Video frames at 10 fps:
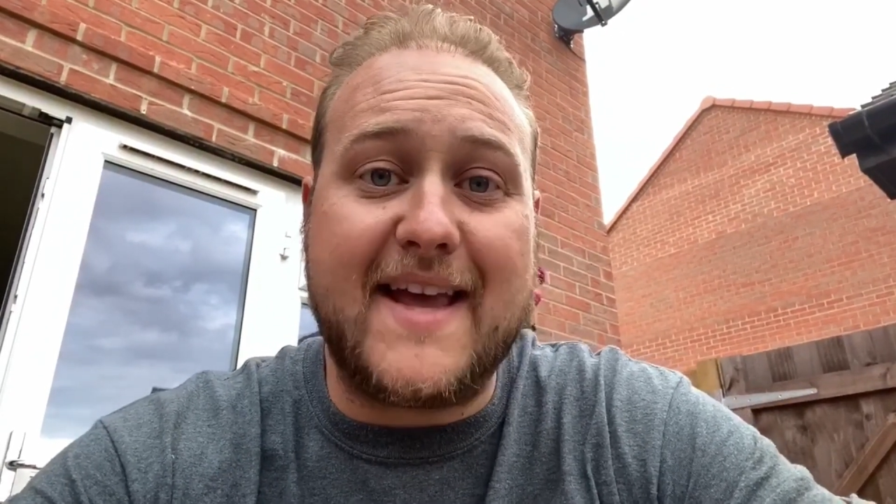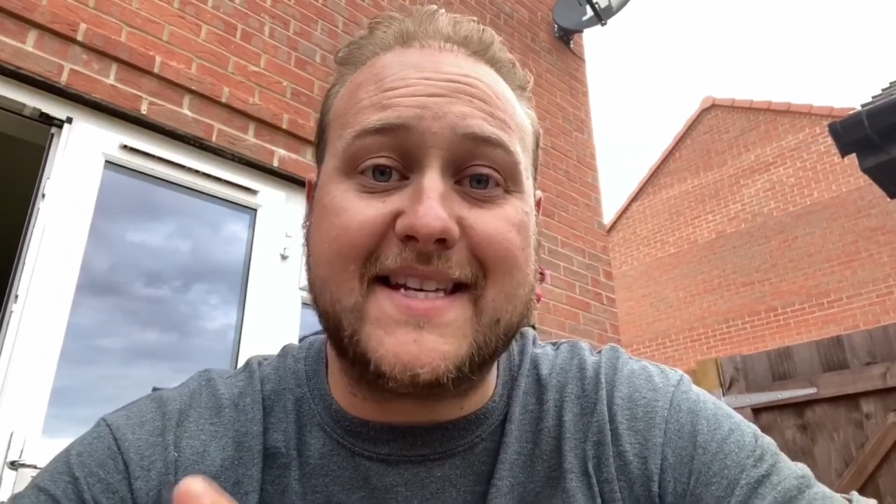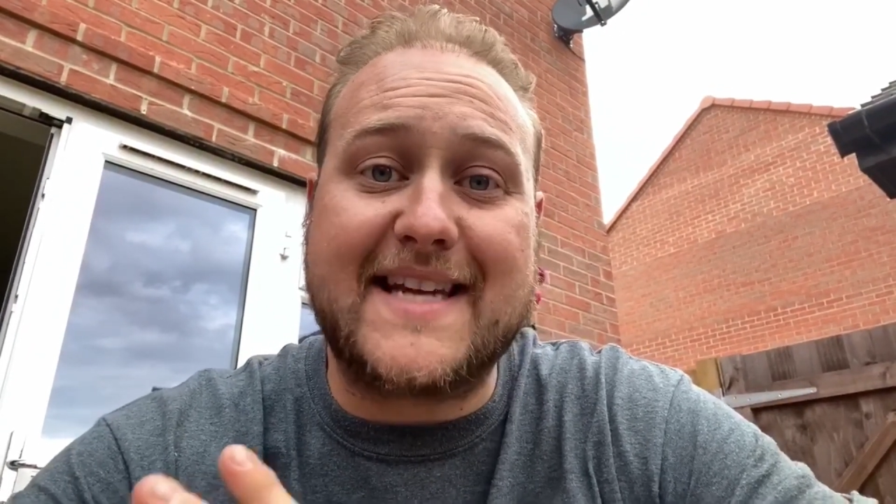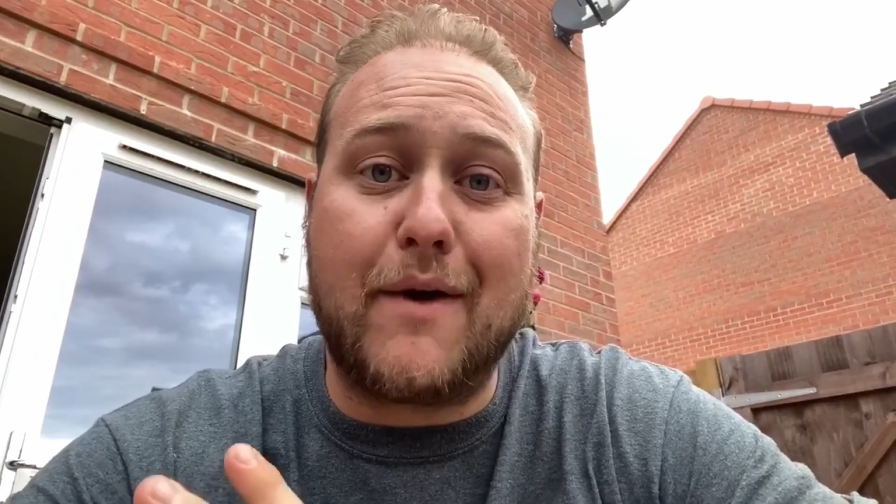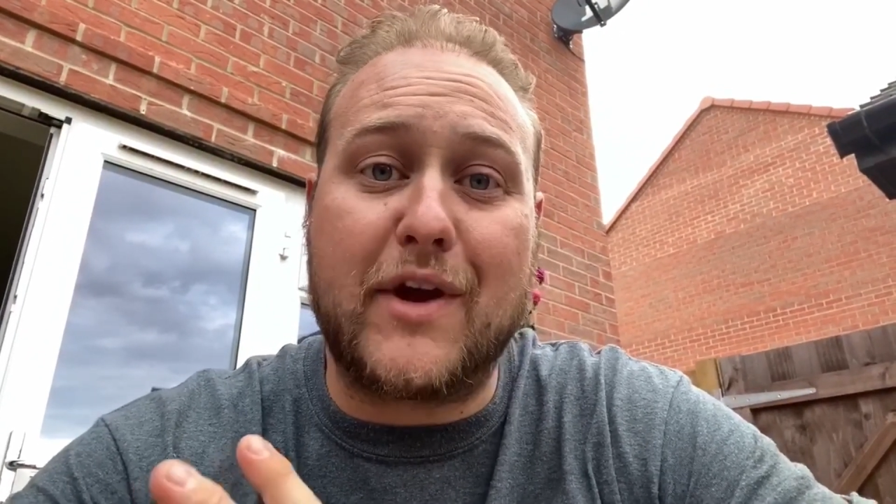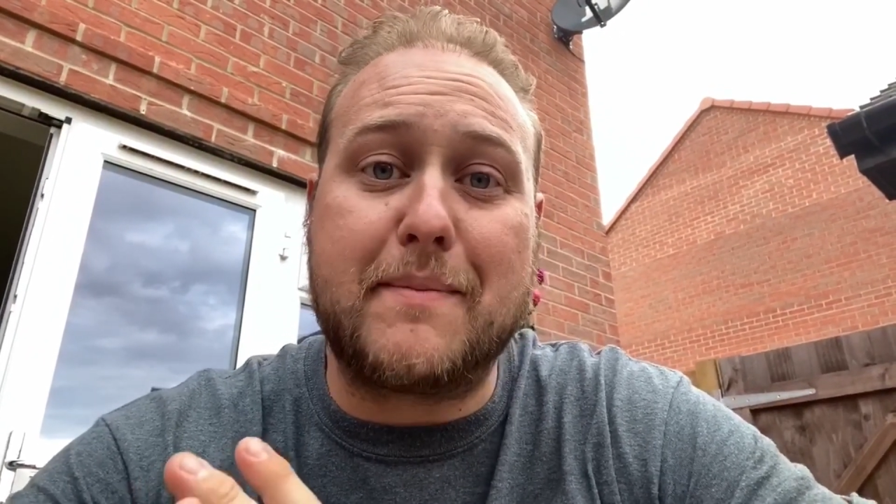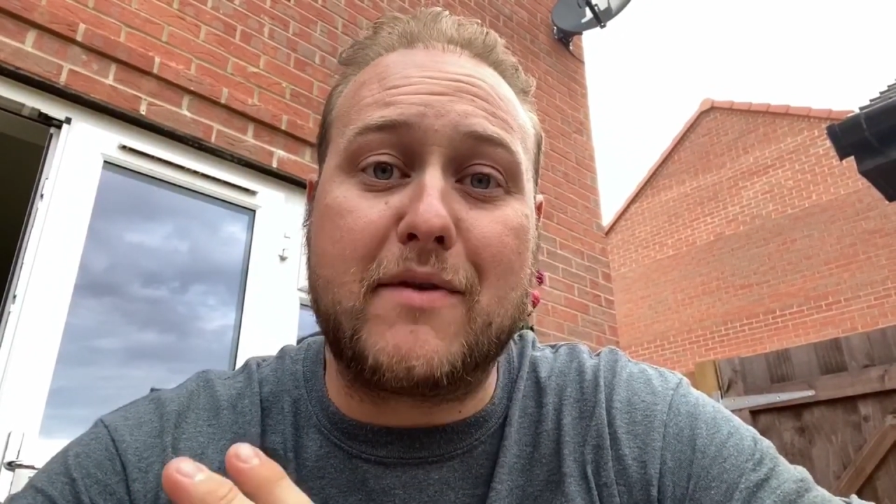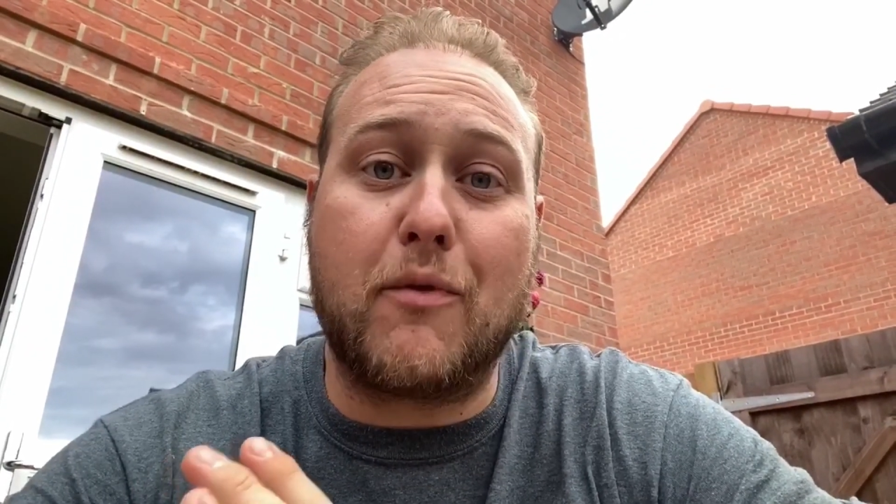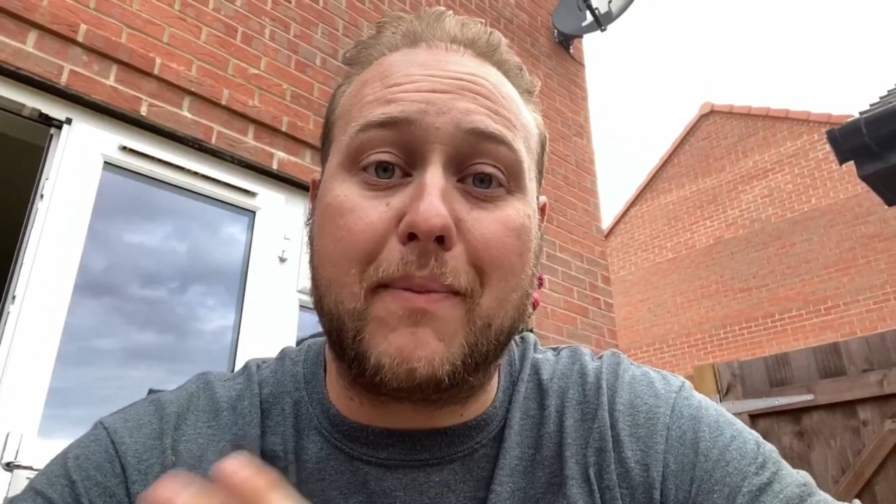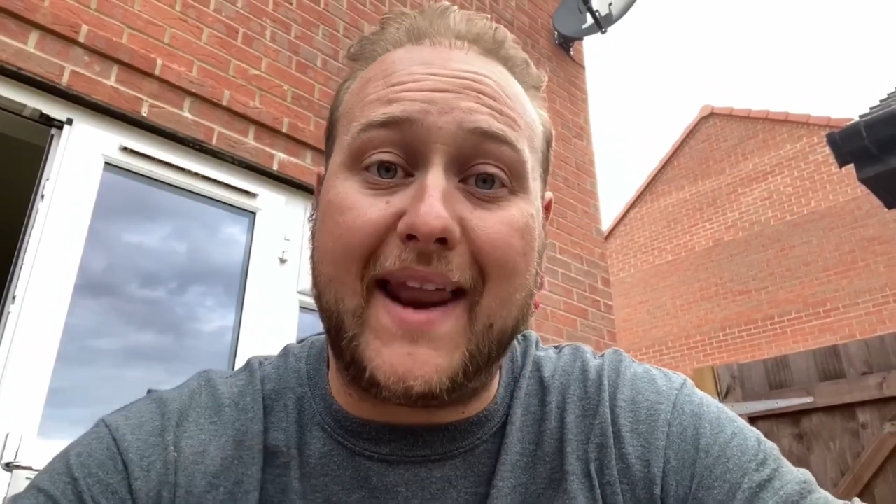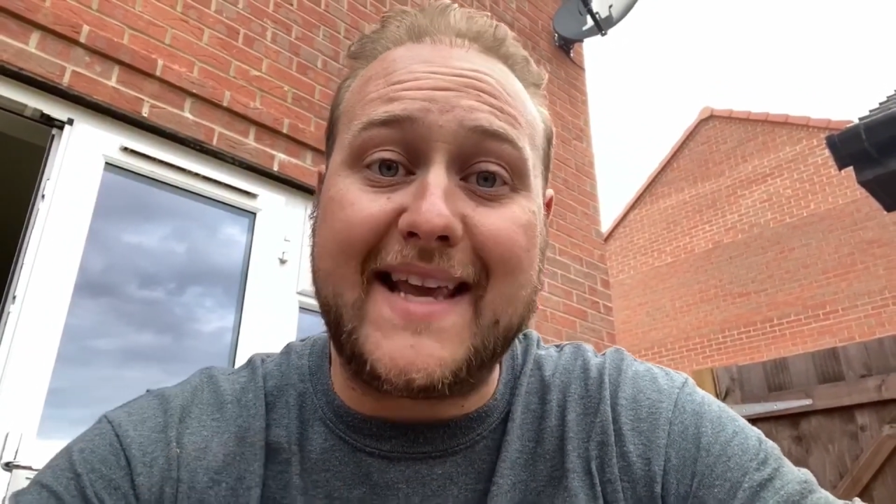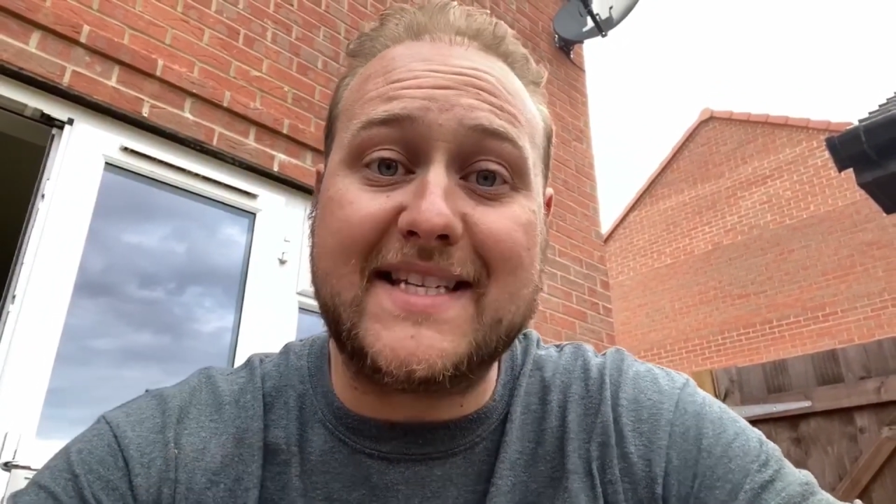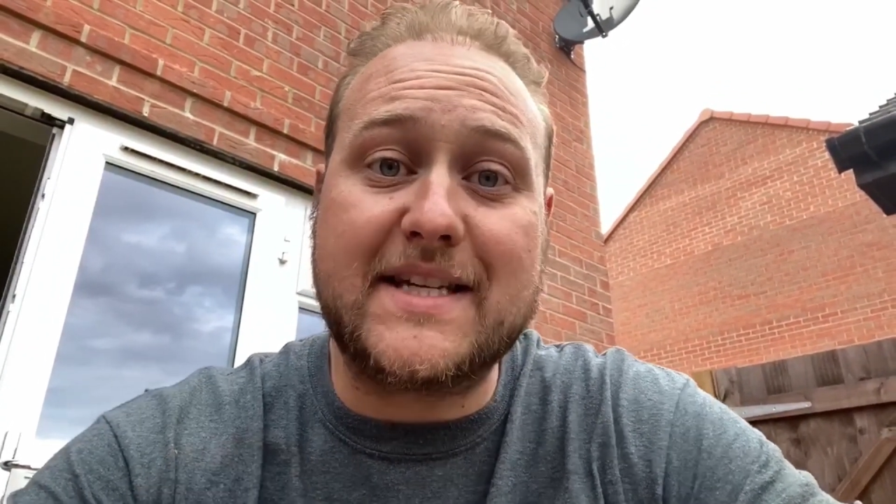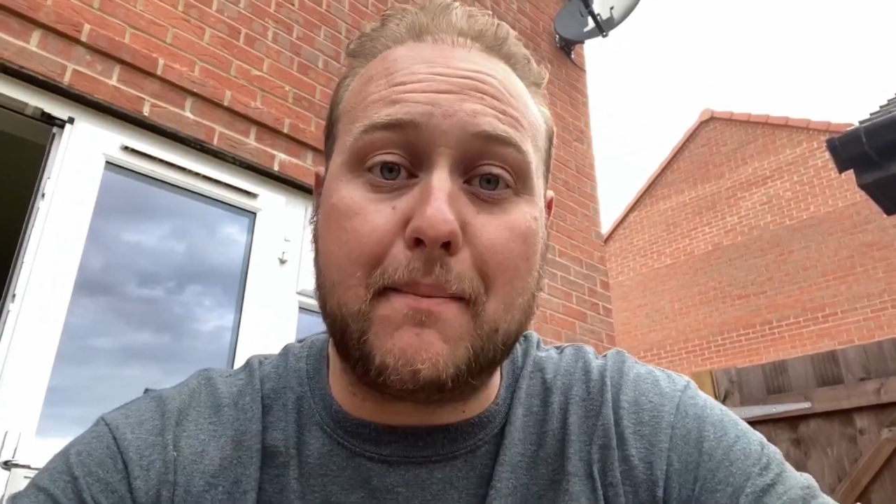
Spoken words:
is now going to be replaced